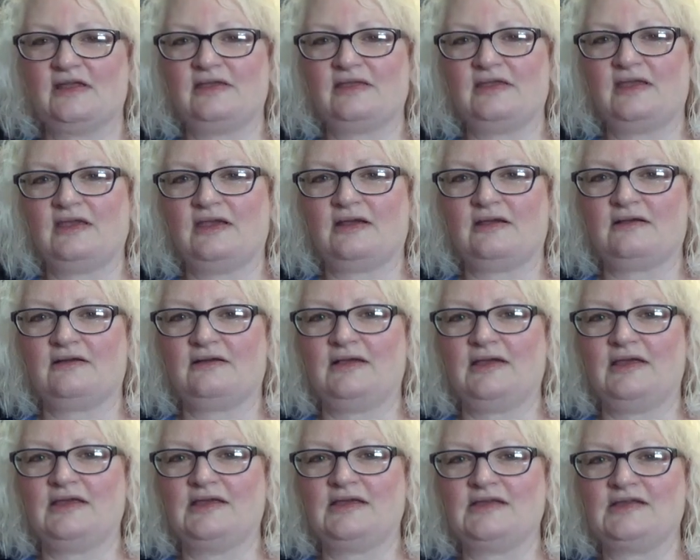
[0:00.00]
There
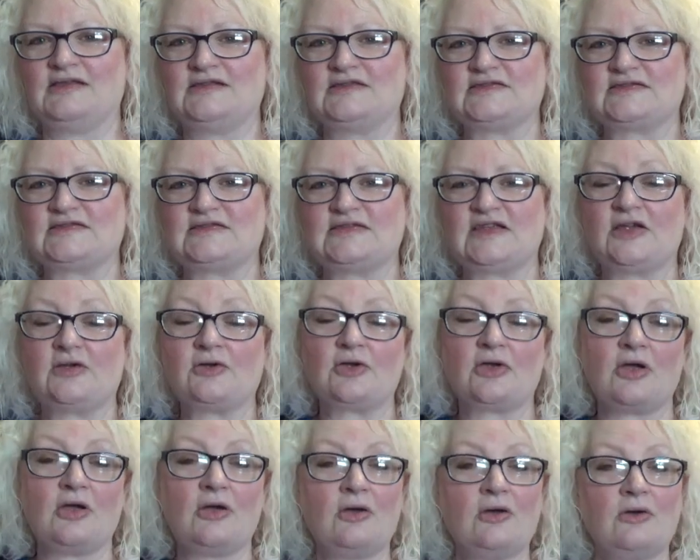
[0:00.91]
is
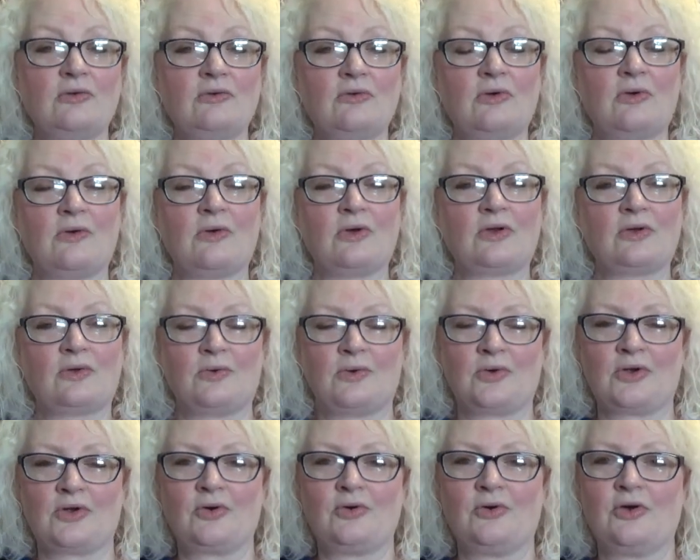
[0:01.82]
tarot or
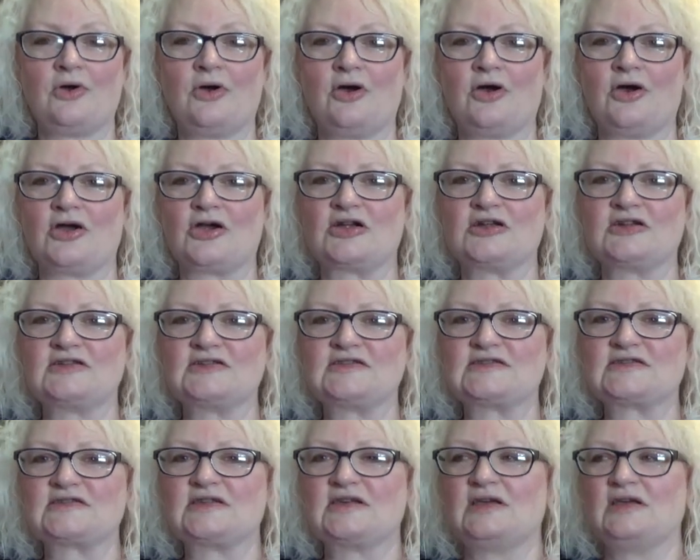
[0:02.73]
oracle
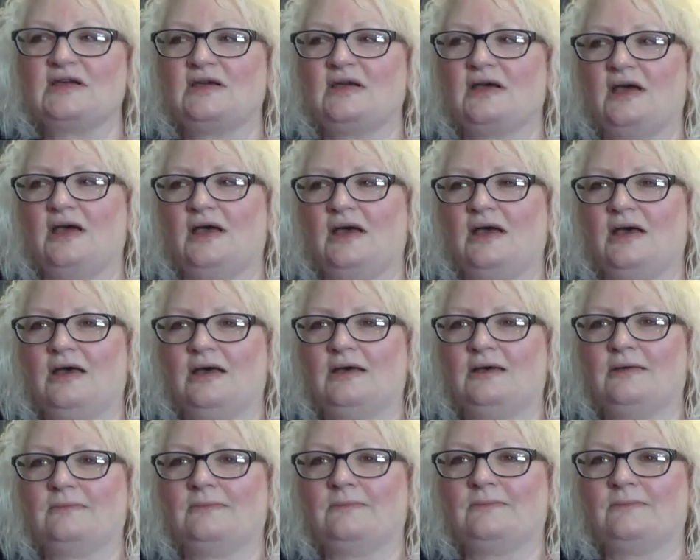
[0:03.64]
cards
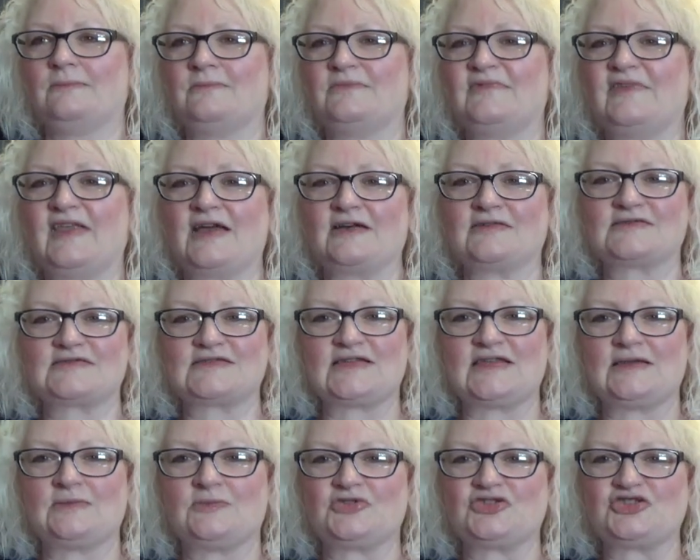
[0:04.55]
um,
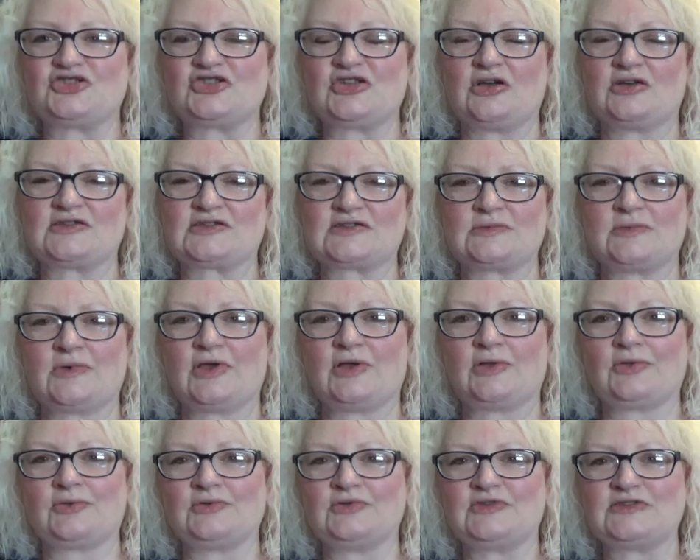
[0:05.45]
dowsing, which also
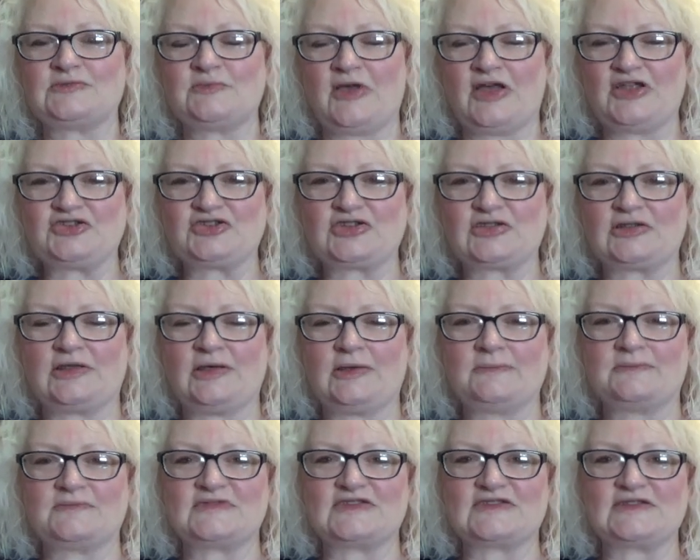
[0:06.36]
includes
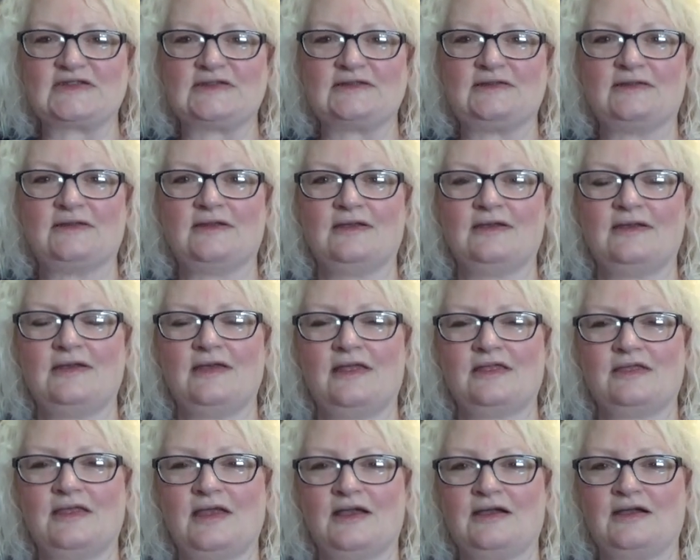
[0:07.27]
pendulums and
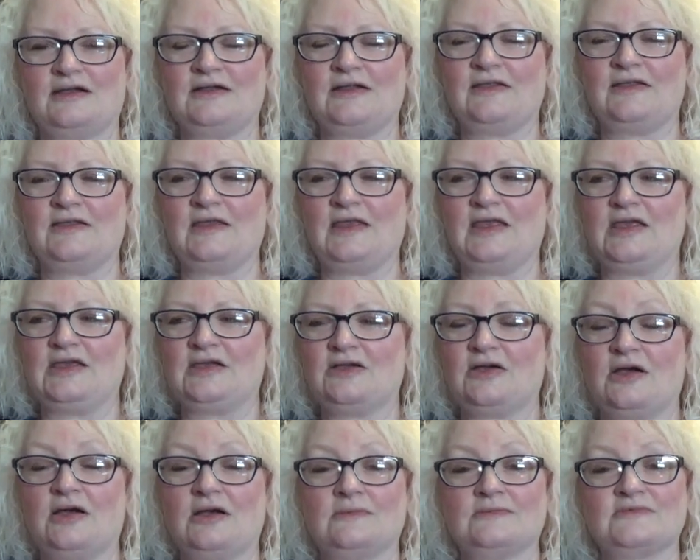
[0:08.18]
that kind of thing.
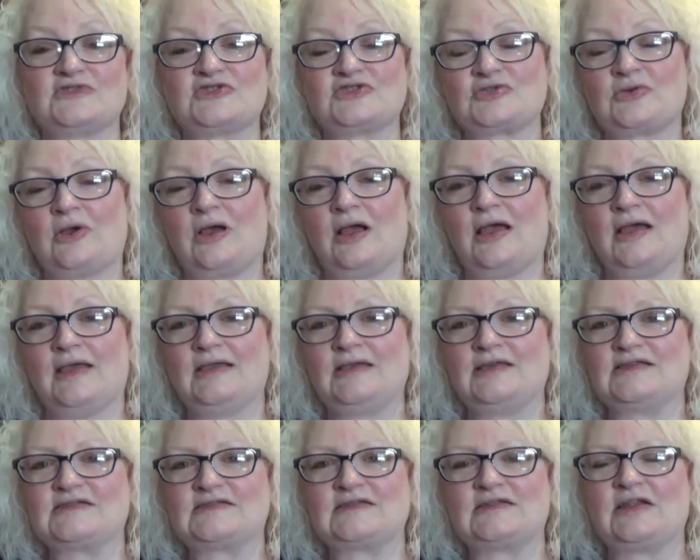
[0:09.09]
Um, scrying
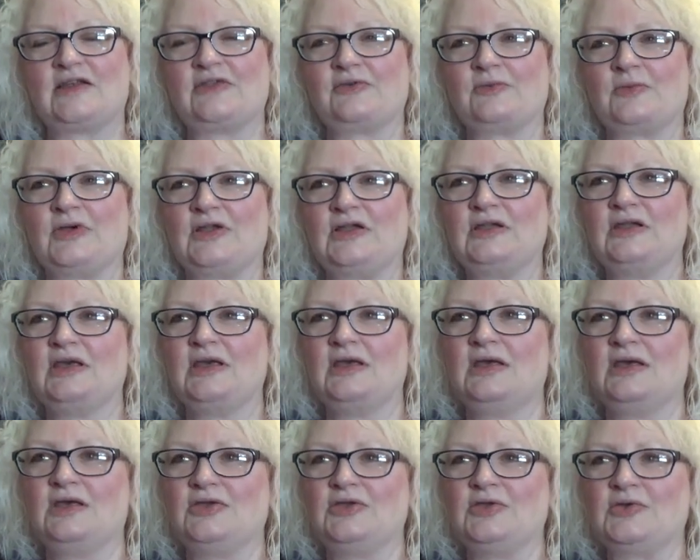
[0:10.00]
is another one.
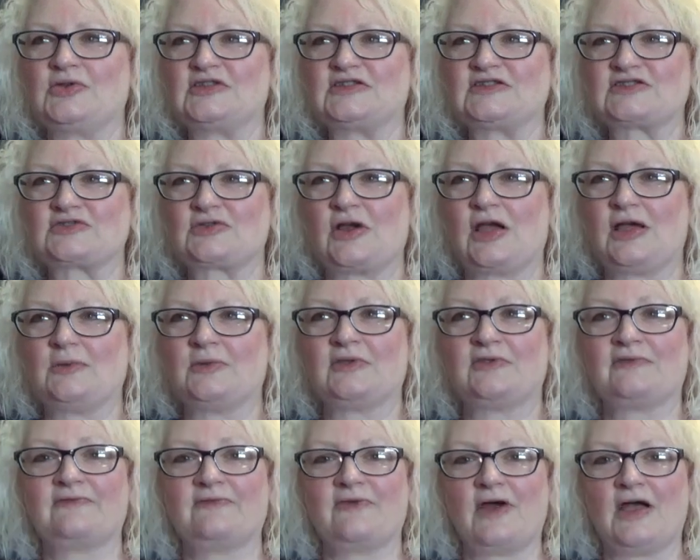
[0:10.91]
You can scry
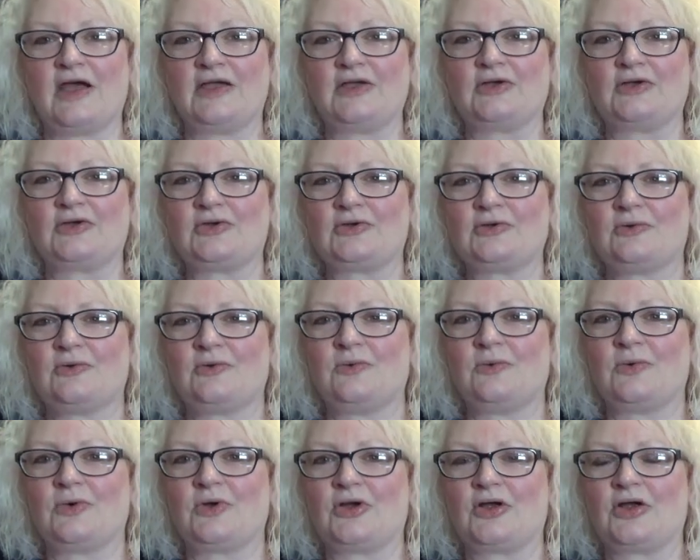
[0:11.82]
with fire
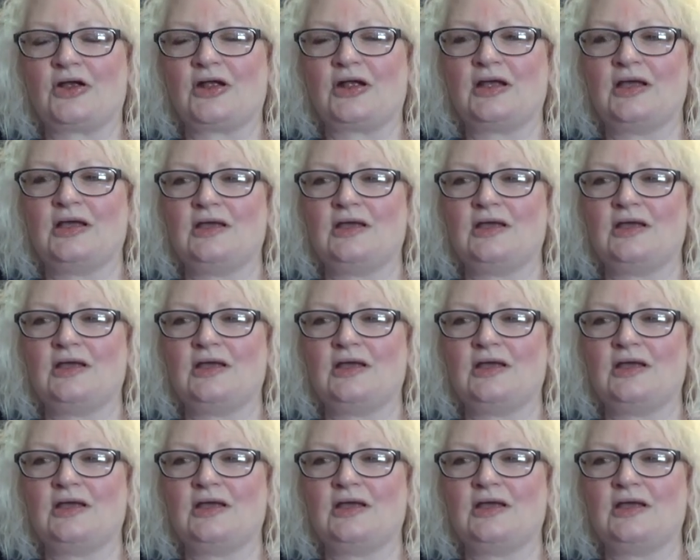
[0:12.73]
or